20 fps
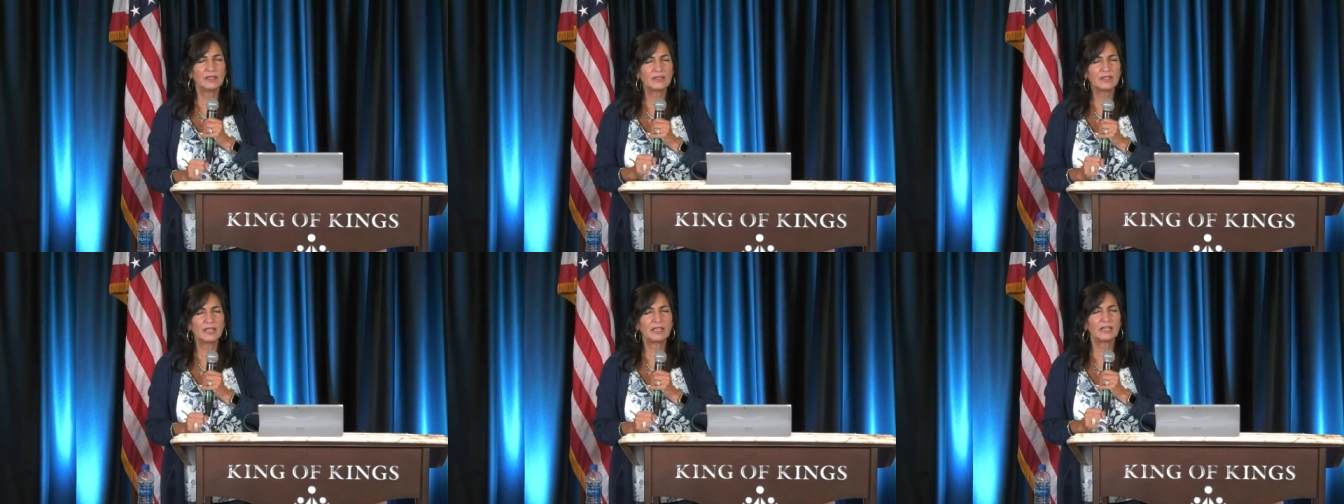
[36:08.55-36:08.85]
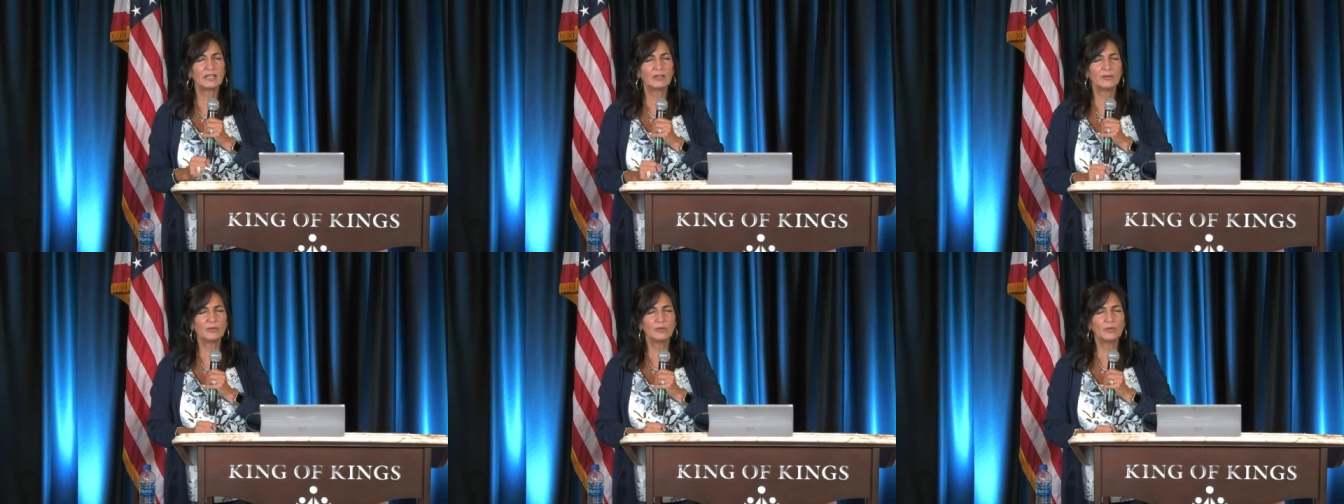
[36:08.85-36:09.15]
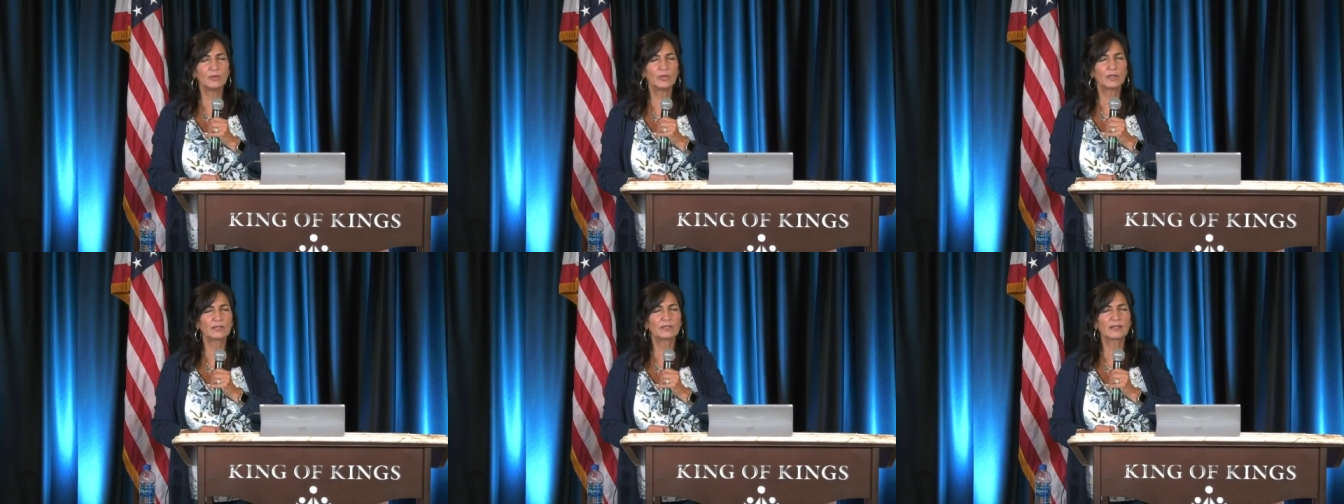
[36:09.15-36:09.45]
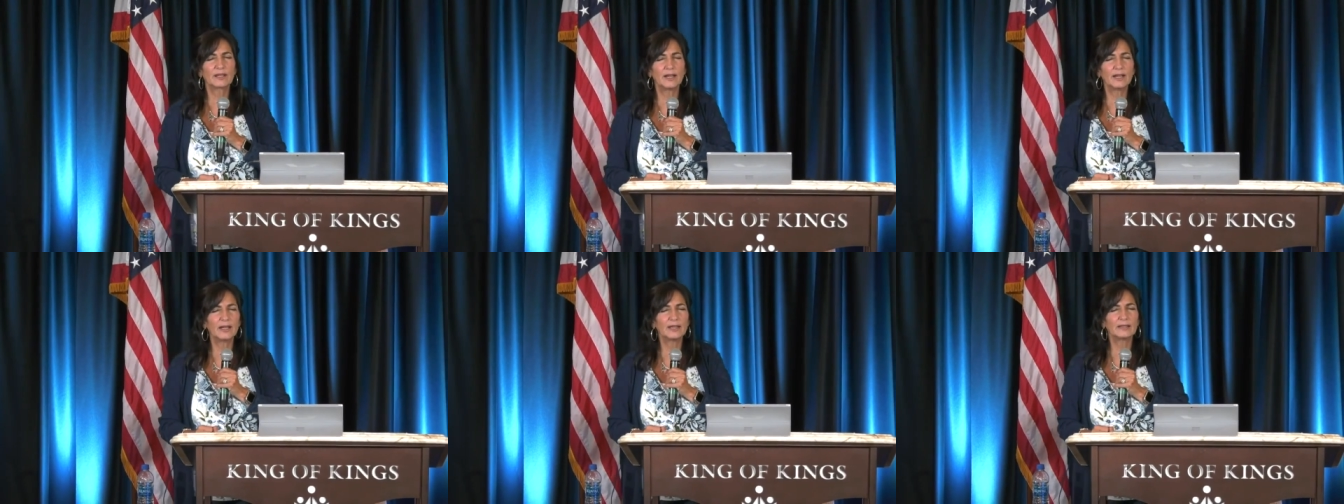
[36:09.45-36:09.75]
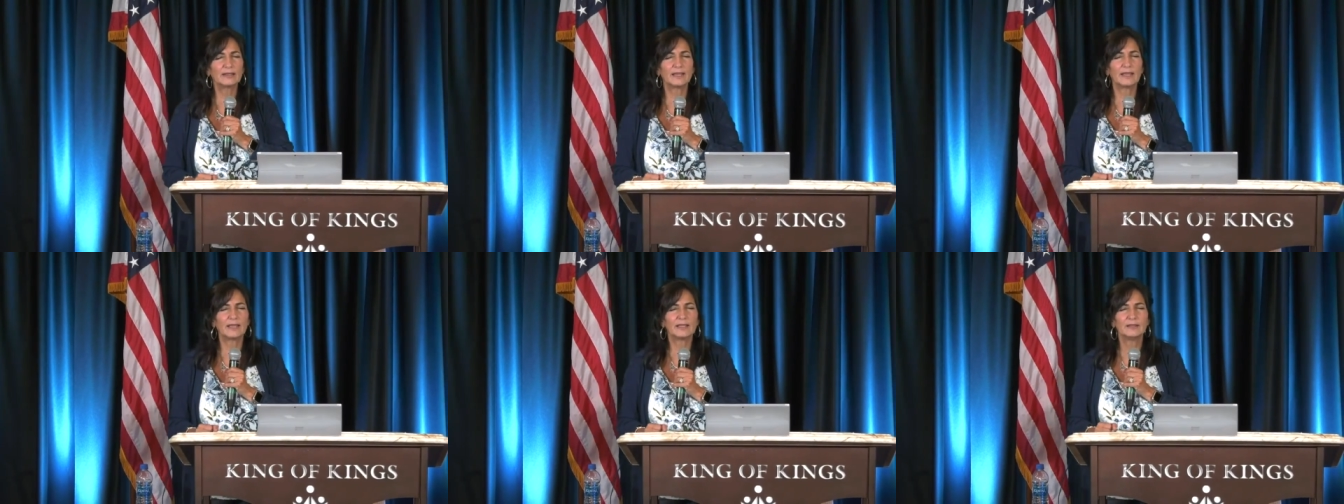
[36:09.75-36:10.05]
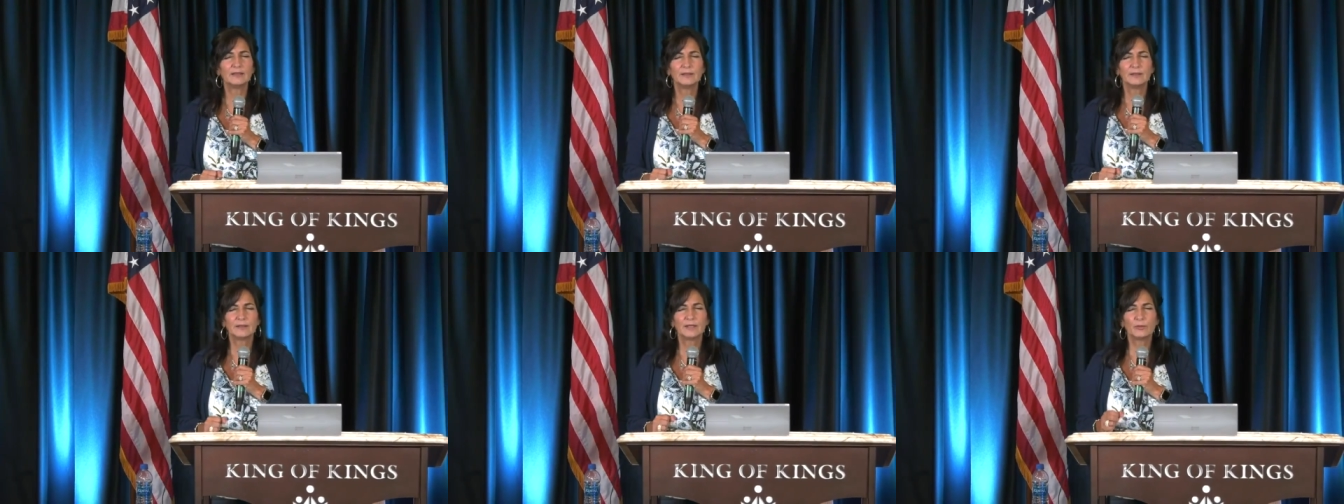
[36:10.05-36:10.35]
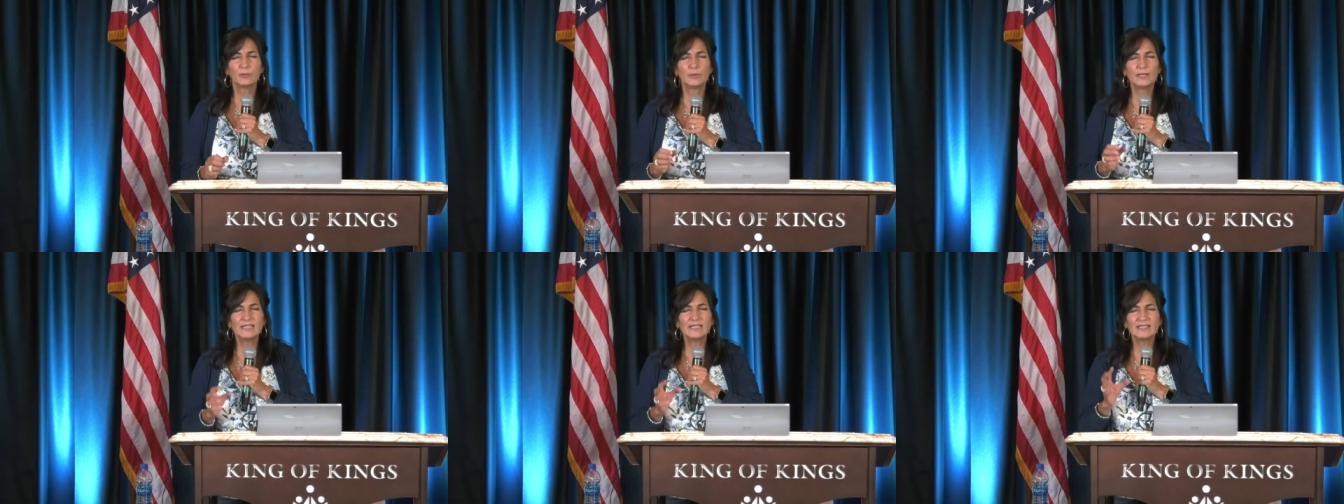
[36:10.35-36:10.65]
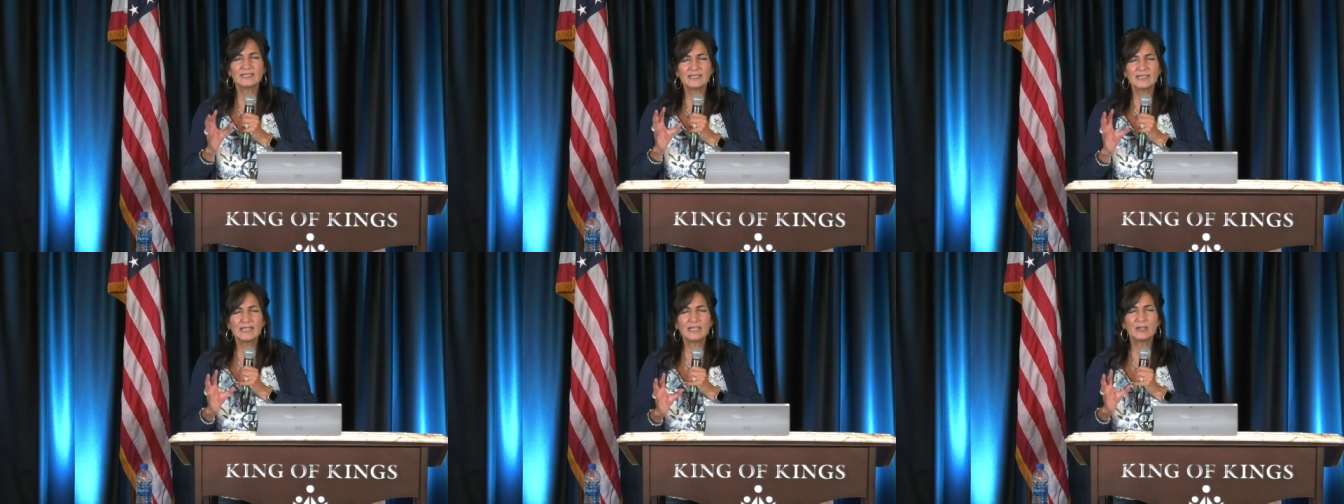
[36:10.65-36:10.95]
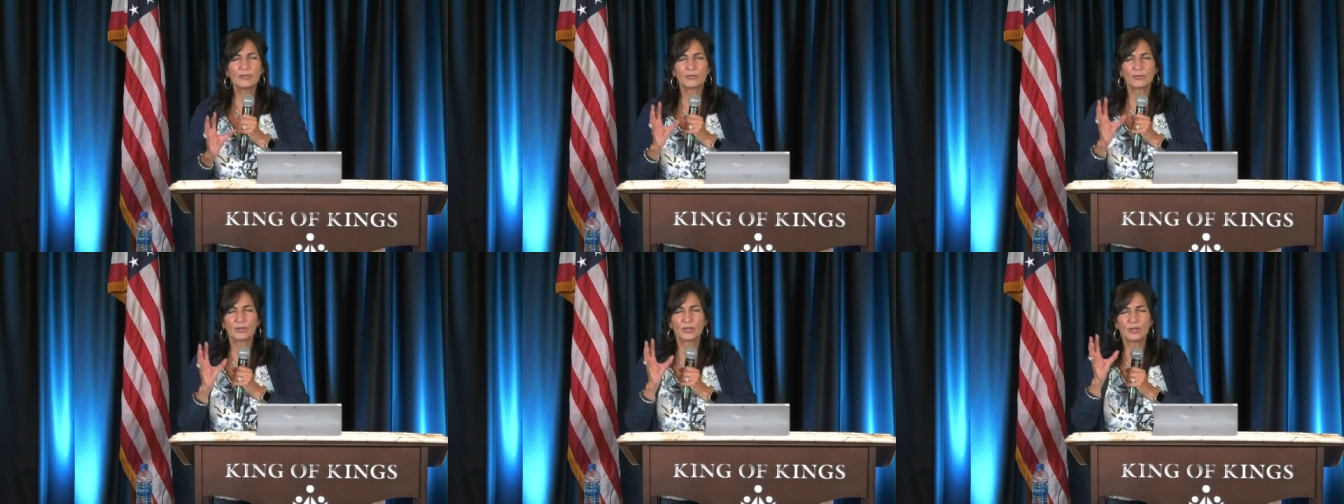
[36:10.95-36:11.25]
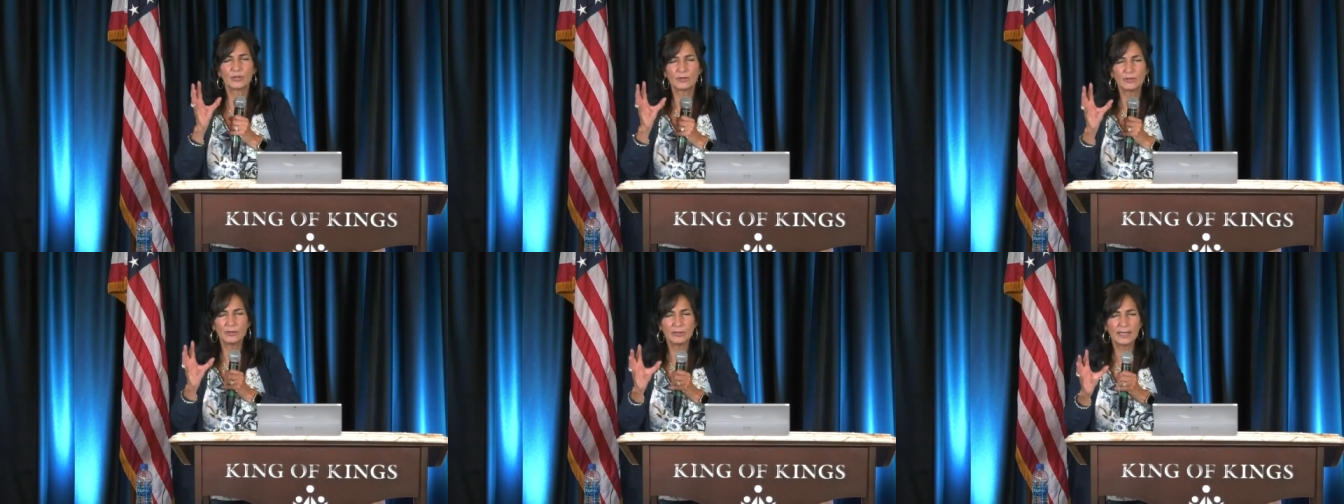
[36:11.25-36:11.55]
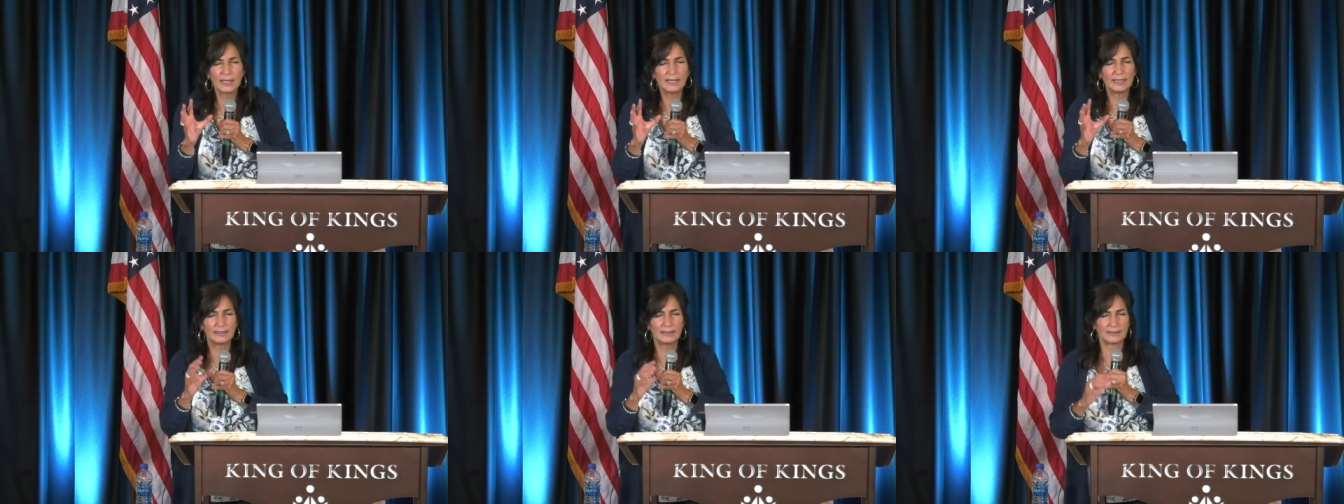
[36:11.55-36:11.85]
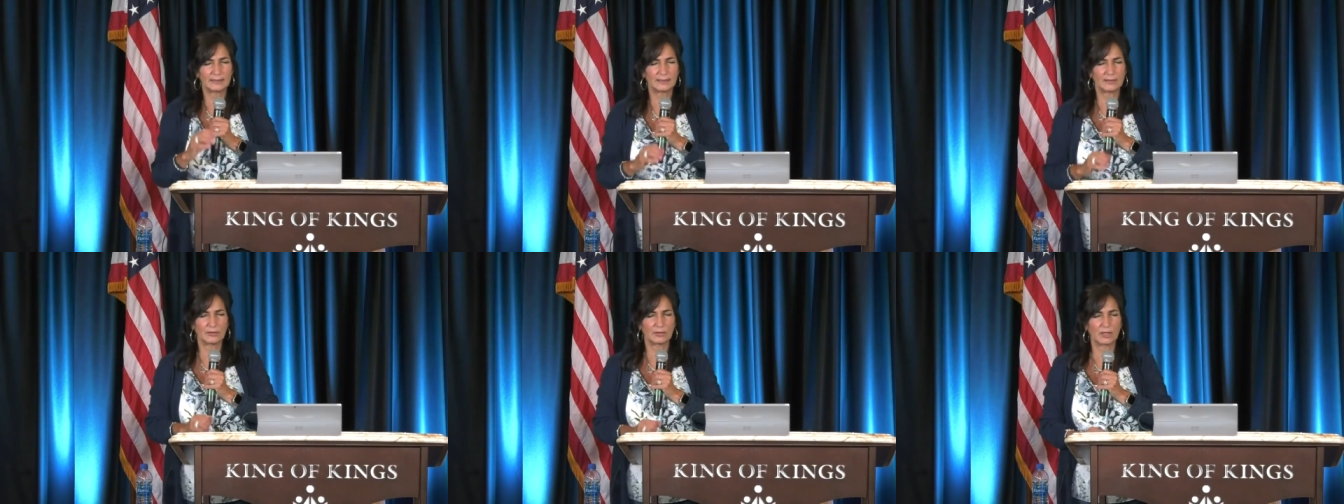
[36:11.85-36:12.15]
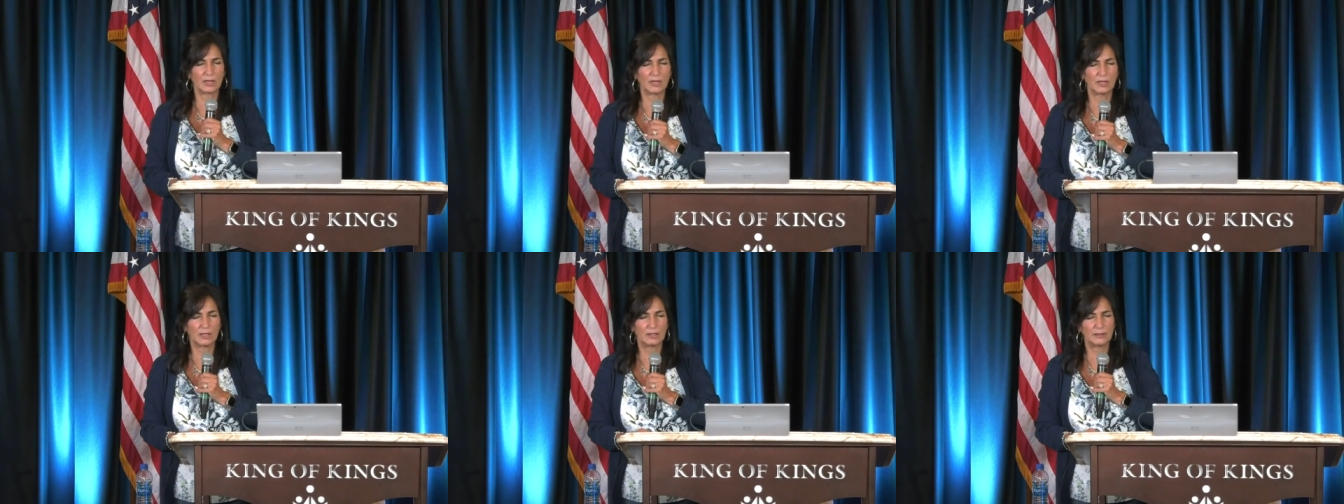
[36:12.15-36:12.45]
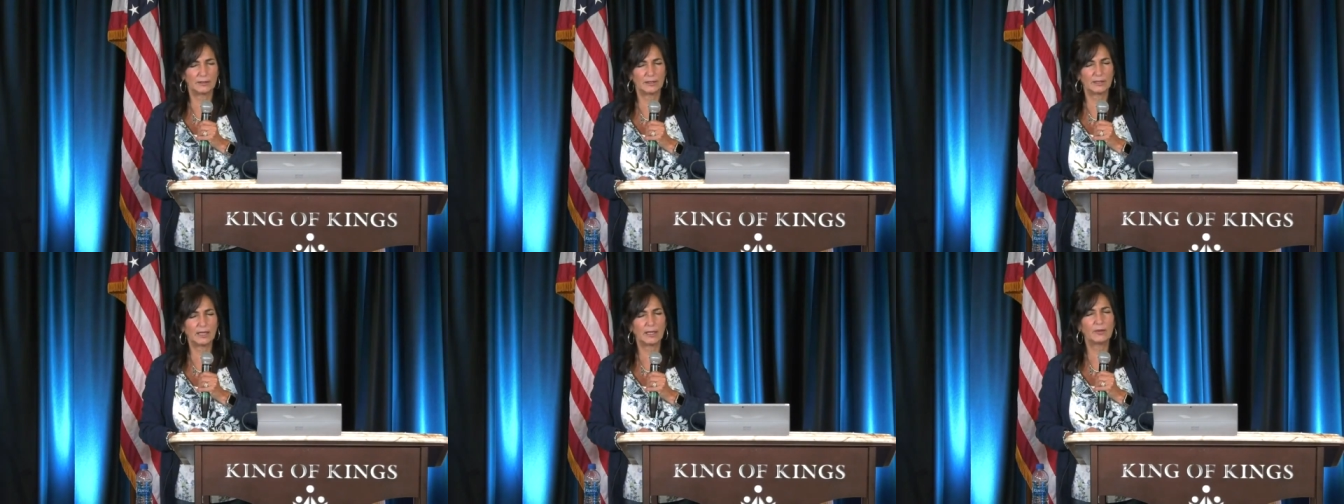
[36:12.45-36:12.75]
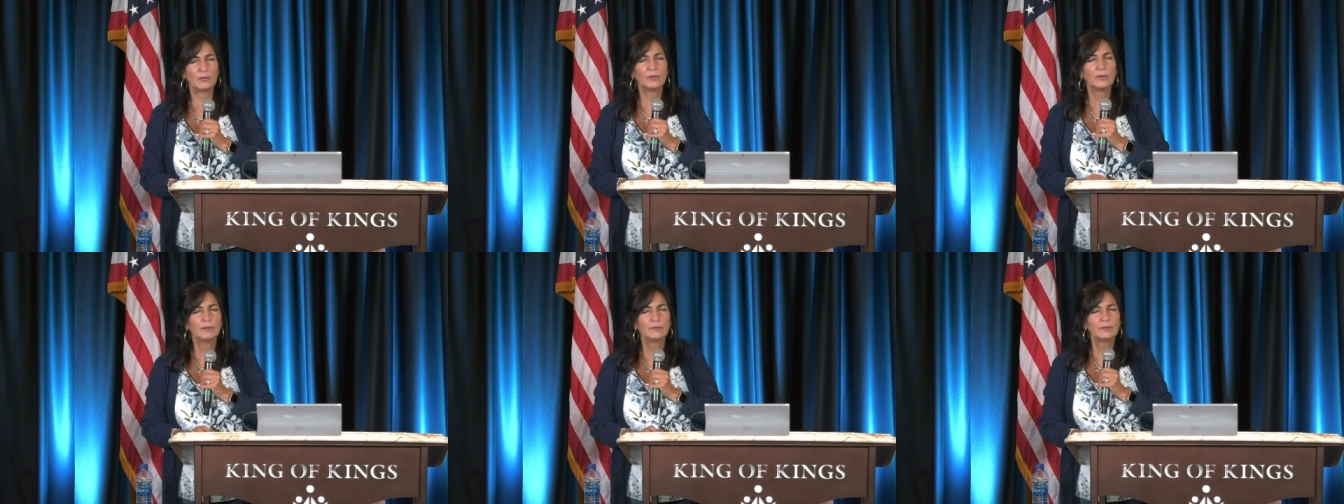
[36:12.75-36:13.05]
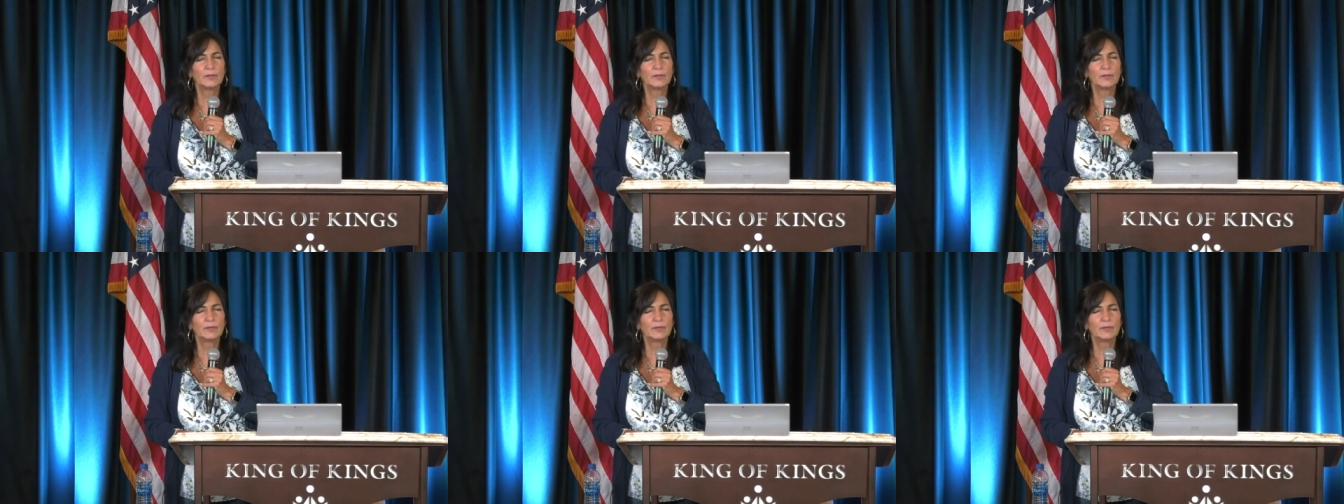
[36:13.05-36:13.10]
We thank you, Lord God, that we see through your lens, oh God, and